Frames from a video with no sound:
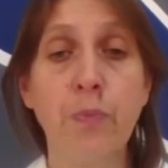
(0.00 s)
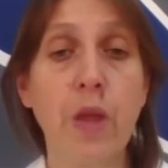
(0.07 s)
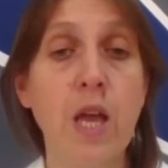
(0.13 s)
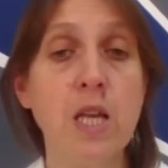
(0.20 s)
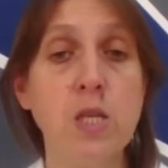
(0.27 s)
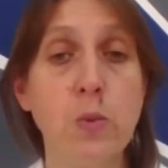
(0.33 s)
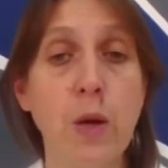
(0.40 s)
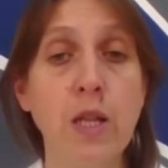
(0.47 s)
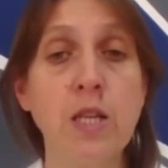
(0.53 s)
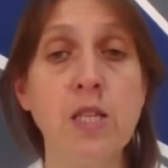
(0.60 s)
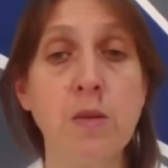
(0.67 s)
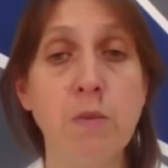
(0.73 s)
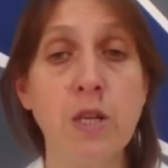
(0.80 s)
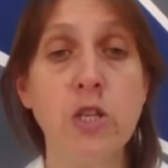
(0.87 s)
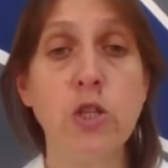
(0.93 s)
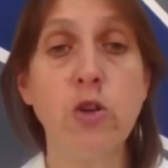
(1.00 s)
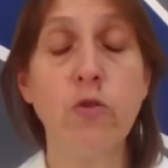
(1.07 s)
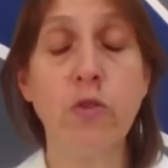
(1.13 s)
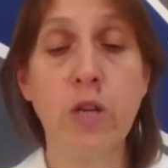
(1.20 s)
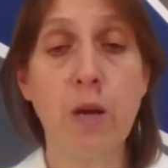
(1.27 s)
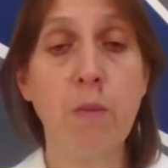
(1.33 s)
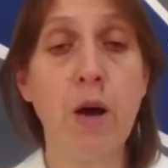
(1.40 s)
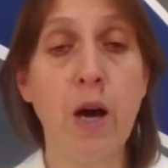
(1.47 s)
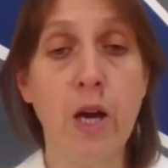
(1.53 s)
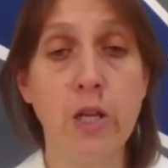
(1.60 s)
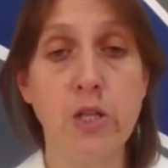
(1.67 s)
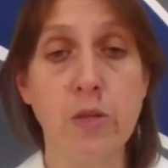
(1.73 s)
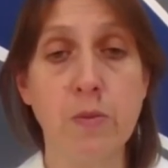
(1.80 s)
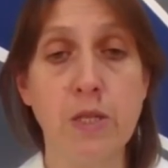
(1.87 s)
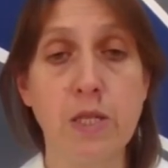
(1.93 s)
as well as a mixture of grammar
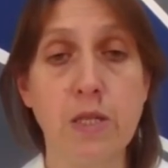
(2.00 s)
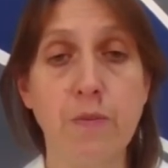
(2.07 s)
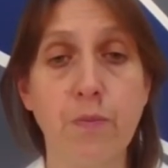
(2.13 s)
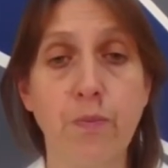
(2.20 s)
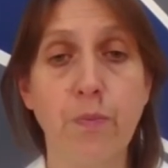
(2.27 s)
items.